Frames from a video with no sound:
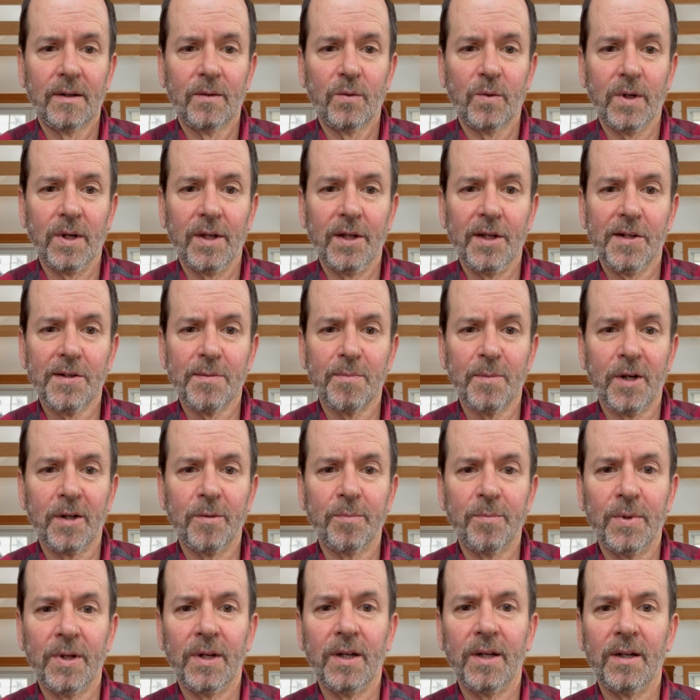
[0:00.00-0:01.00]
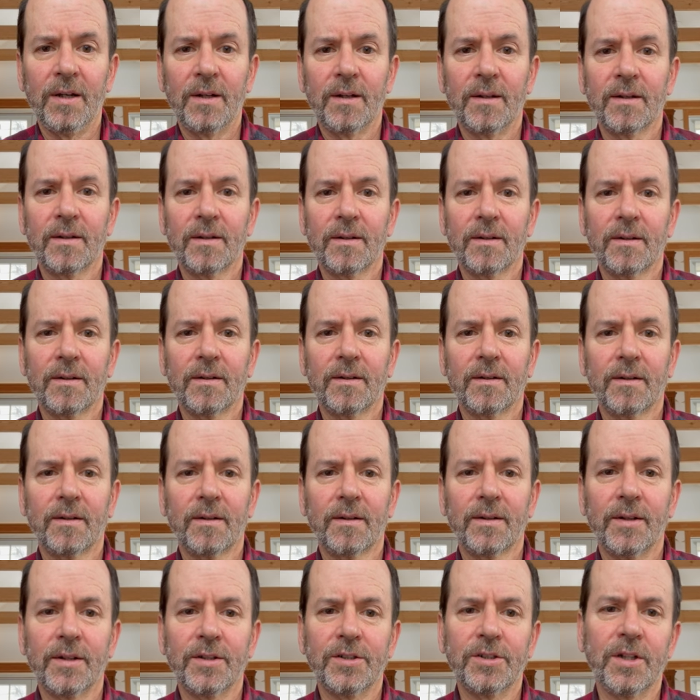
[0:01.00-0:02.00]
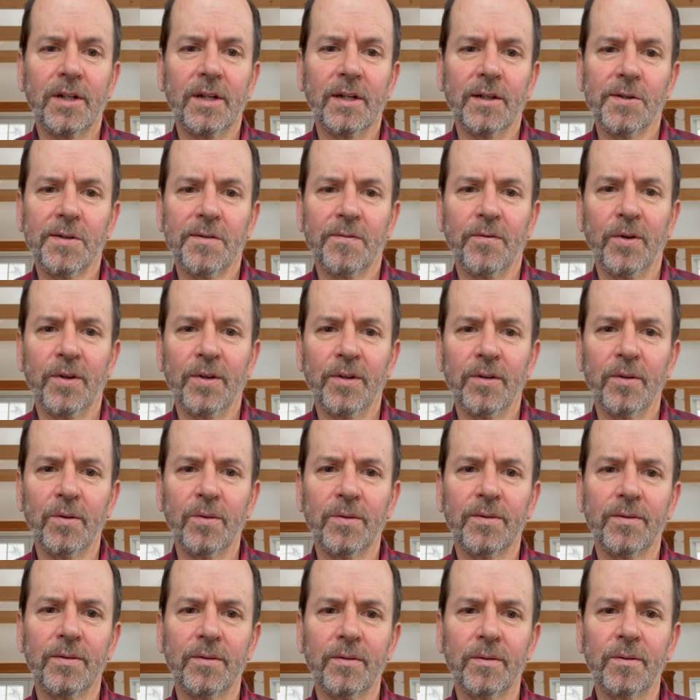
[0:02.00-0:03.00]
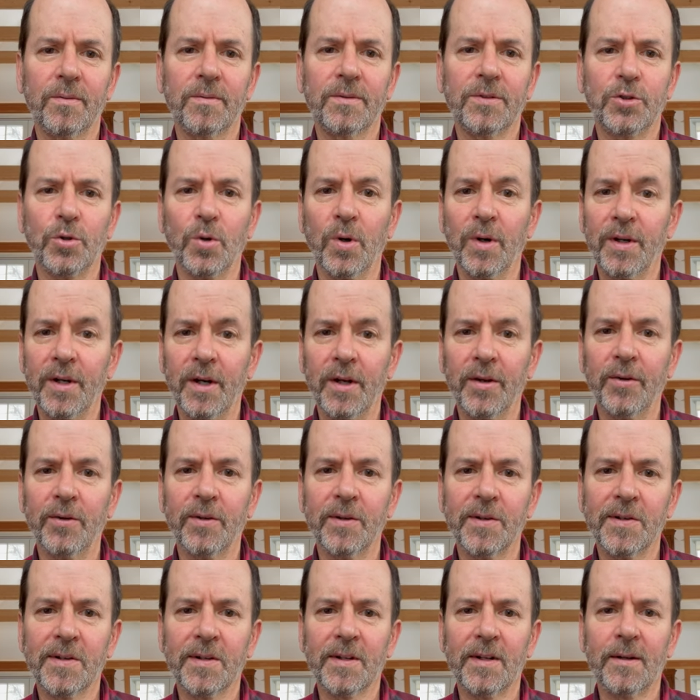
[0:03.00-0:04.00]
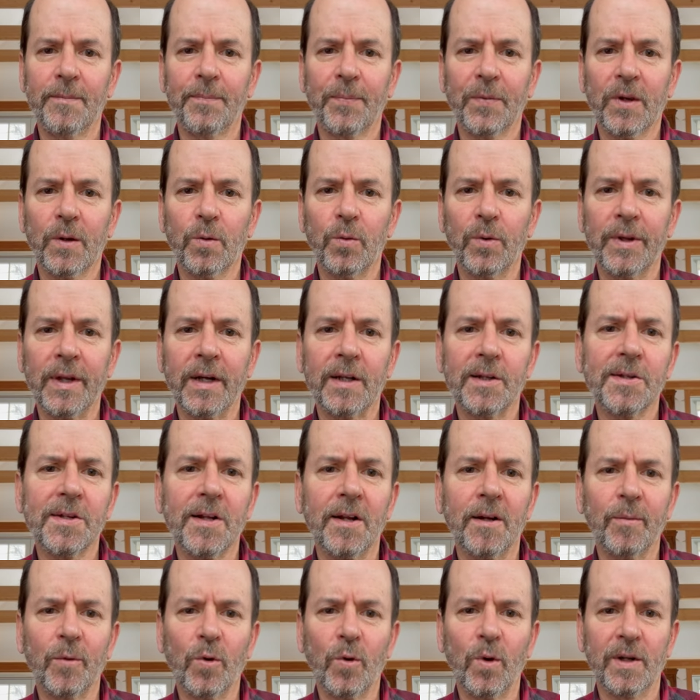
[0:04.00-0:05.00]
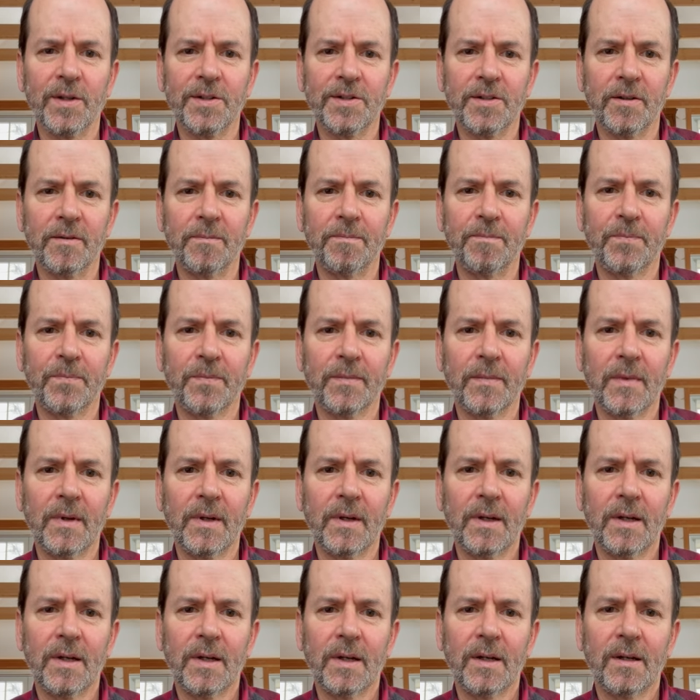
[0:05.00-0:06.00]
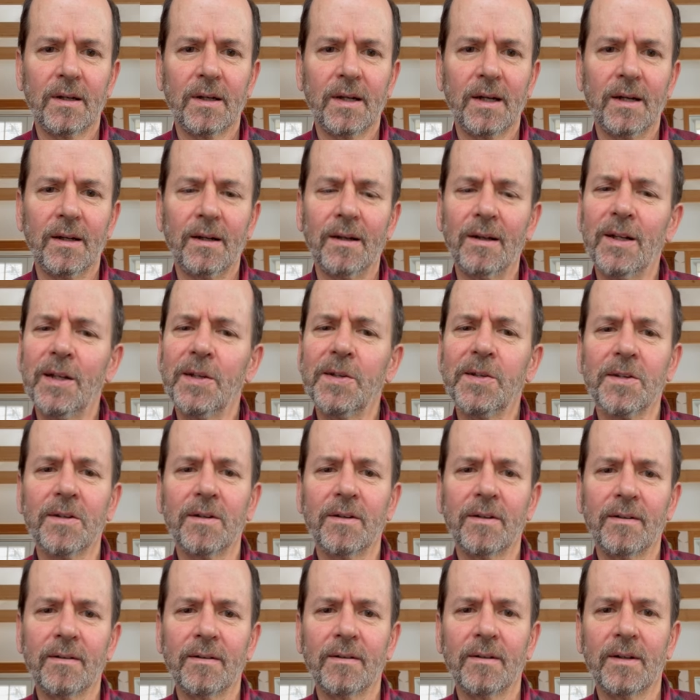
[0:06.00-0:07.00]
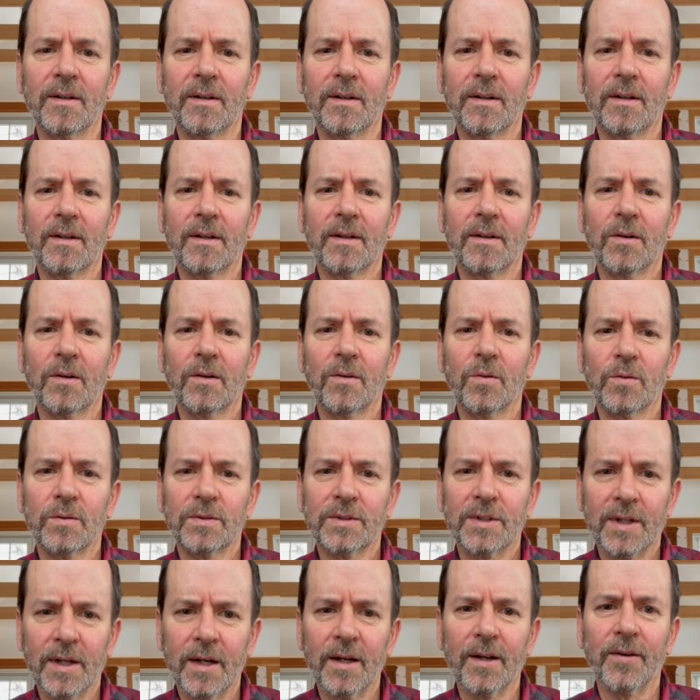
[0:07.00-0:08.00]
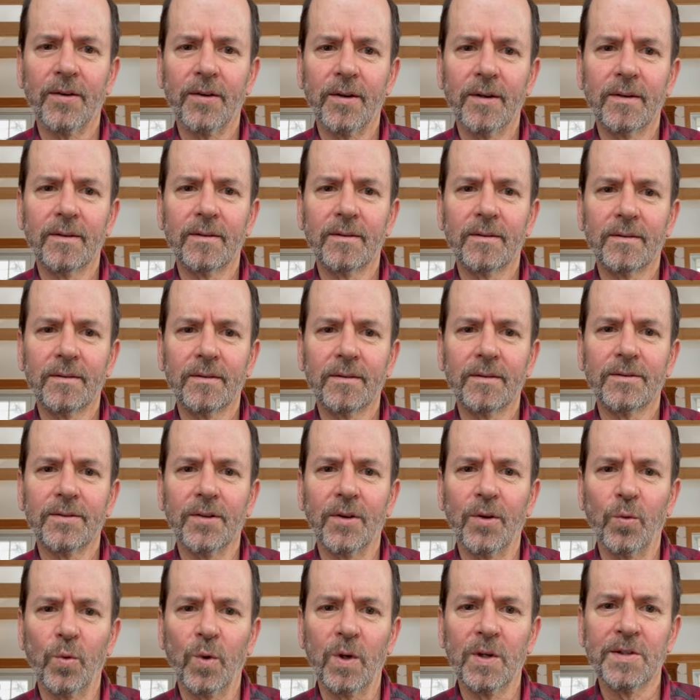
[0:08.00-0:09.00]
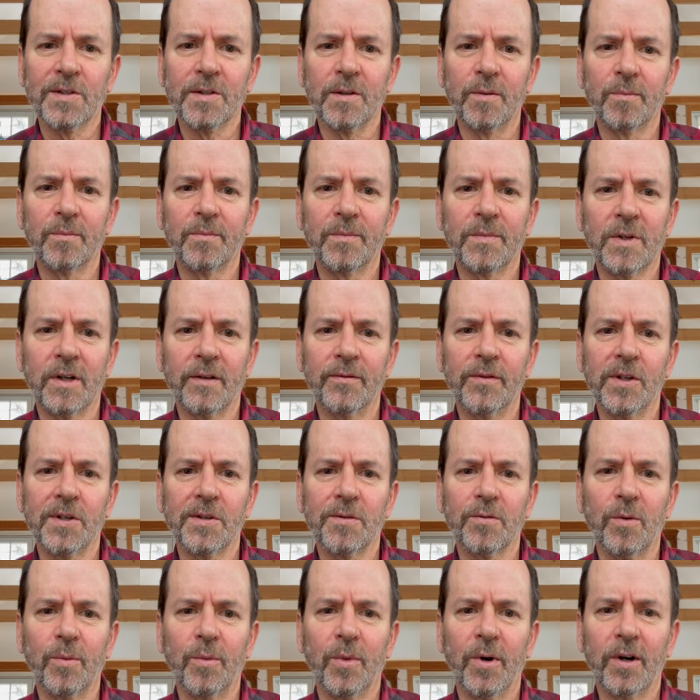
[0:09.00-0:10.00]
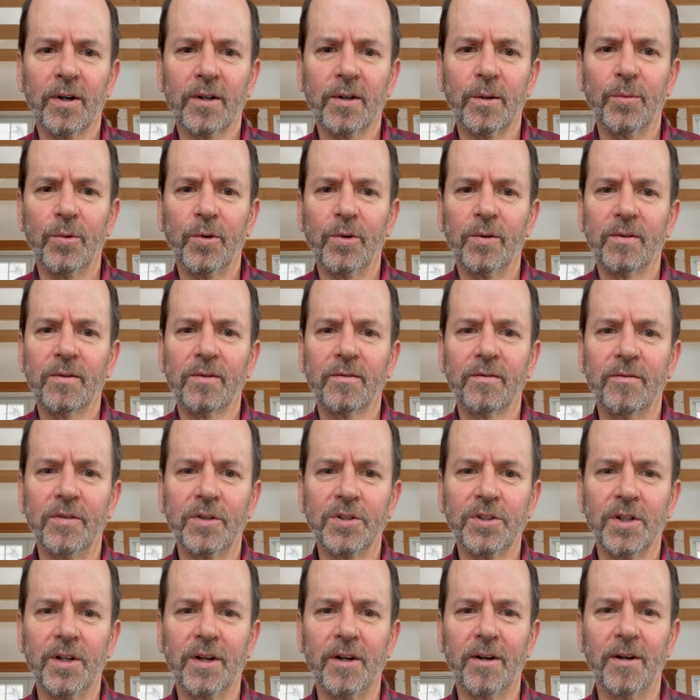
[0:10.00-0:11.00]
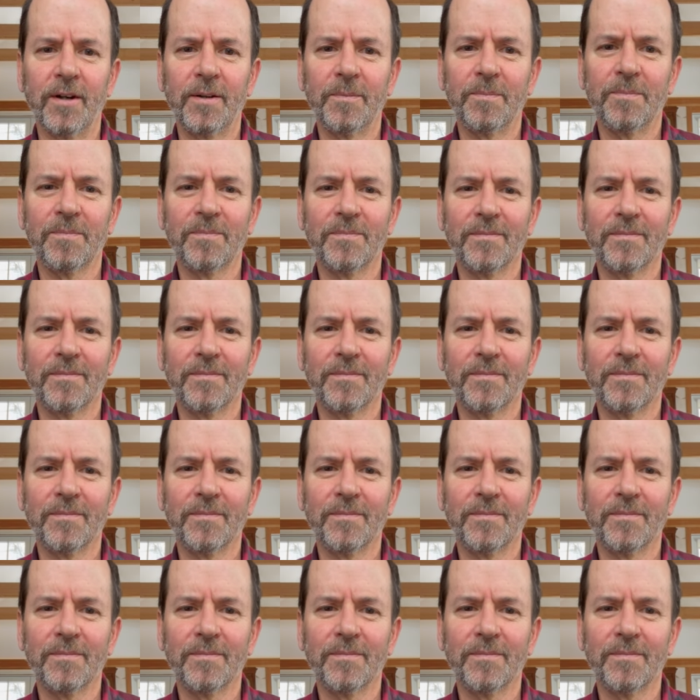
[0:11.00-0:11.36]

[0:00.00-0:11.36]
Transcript: well, this might be the chance for you to join others with that same question and listen together to the wisdom of this remarkable visionary.